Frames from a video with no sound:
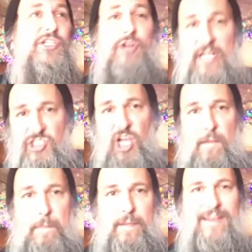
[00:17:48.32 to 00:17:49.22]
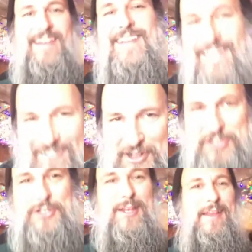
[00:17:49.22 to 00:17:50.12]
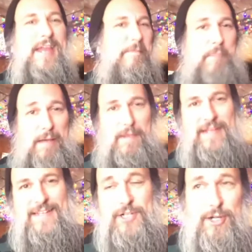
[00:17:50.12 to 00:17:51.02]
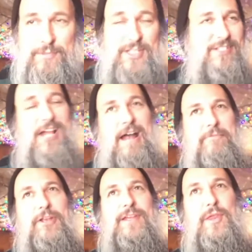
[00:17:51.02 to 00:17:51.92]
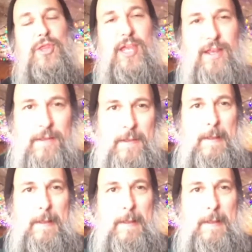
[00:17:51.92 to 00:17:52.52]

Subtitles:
dressed up, which in butt monkey terms is not really a thing,